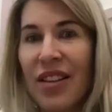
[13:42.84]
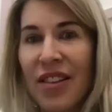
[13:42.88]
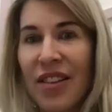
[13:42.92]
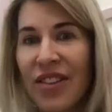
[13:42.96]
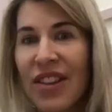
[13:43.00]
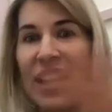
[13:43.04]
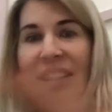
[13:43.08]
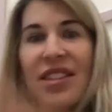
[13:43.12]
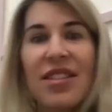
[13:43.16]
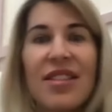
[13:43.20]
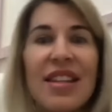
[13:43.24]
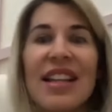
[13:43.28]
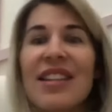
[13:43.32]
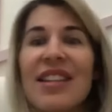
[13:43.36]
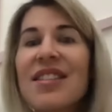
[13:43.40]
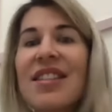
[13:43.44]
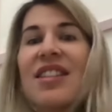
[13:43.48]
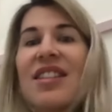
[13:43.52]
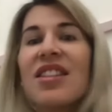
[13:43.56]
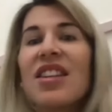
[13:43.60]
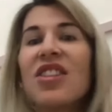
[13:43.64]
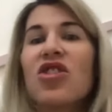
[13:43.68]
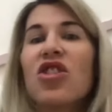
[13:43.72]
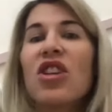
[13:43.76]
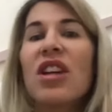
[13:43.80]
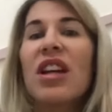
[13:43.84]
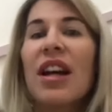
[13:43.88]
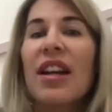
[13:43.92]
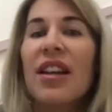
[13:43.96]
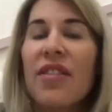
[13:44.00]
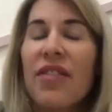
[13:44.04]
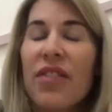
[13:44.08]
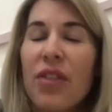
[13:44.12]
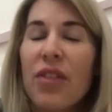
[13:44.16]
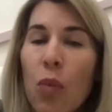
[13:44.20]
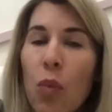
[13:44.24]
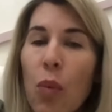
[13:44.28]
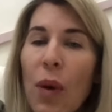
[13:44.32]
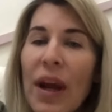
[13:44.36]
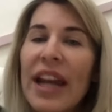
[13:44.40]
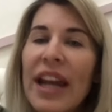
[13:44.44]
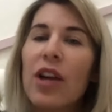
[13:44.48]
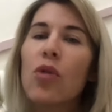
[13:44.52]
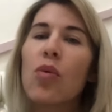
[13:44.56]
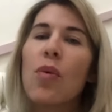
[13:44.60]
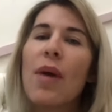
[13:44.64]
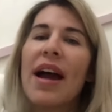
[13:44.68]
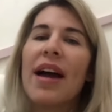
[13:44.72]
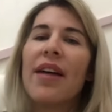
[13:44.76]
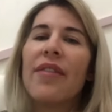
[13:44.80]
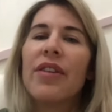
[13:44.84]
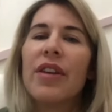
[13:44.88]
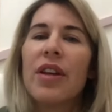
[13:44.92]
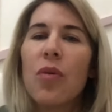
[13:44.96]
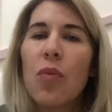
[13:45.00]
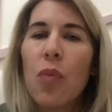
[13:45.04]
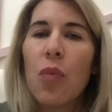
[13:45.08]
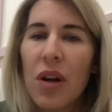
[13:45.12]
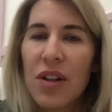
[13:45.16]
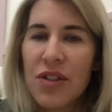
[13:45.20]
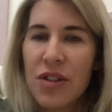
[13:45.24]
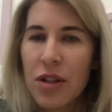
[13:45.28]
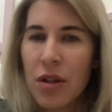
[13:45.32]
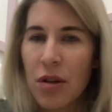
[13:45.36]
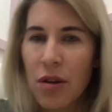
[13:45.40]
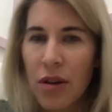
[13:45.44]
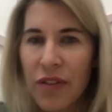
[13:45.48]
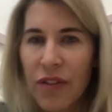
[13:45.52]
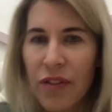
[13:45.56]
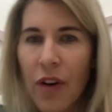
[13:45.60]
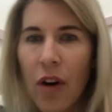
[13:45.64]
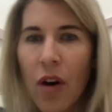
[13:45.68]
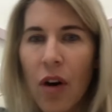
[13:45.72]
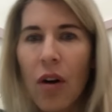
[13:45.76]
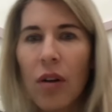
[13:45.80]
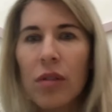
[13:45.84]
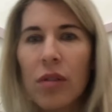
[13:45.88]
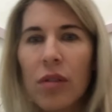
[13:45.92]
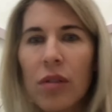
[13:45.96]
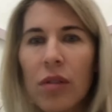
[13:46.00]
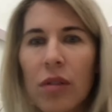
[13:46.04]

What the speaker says: that's essentially kind of the way gravity wants you to fall.